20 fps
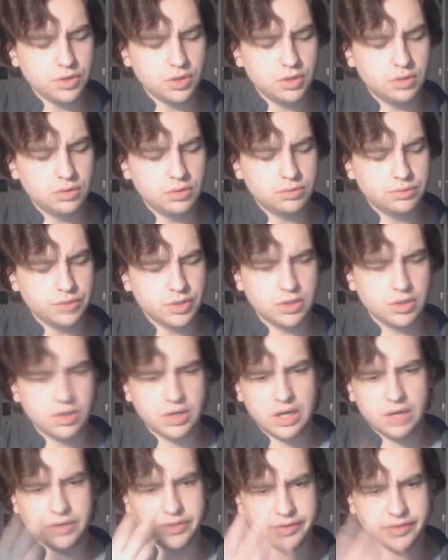You know
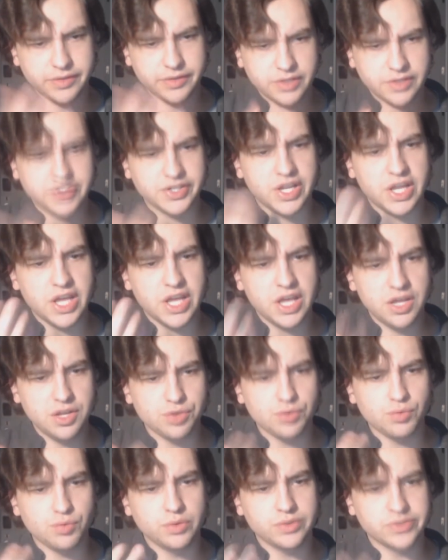how it doesn't
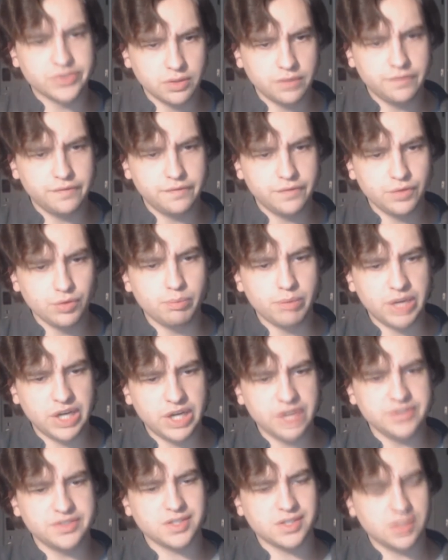hit you until a few
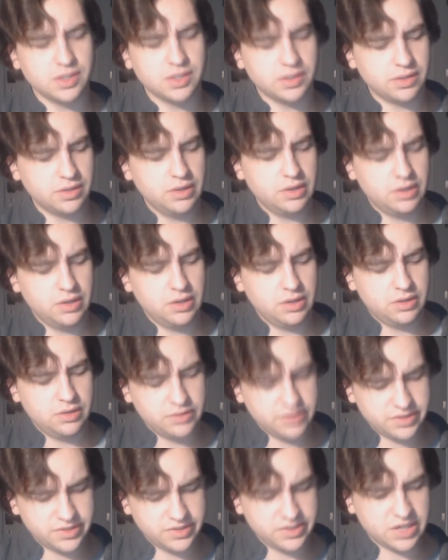bites in.
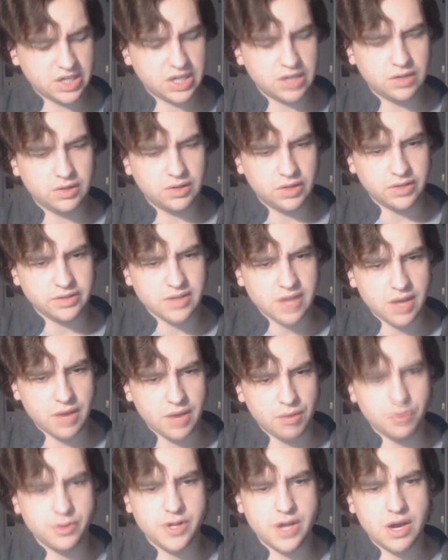This is kind of like
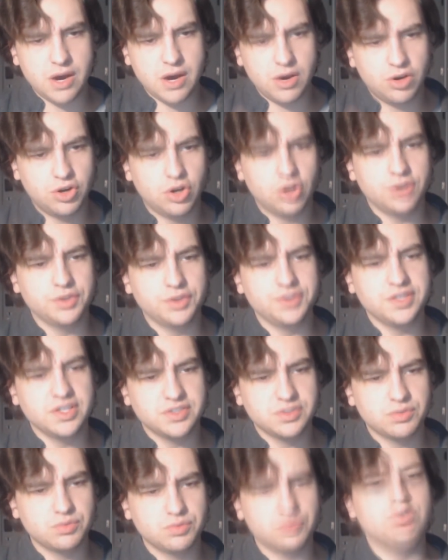that, where the alcohol
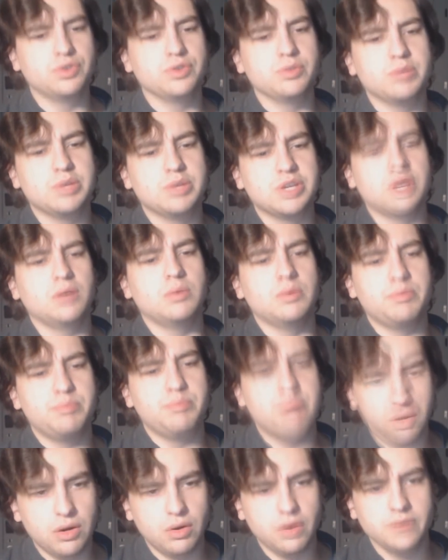doesn't really become
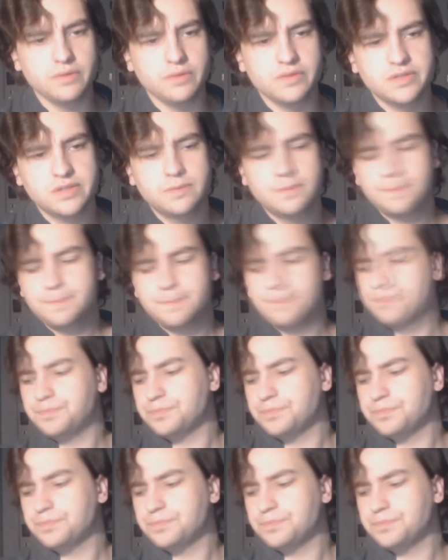apparent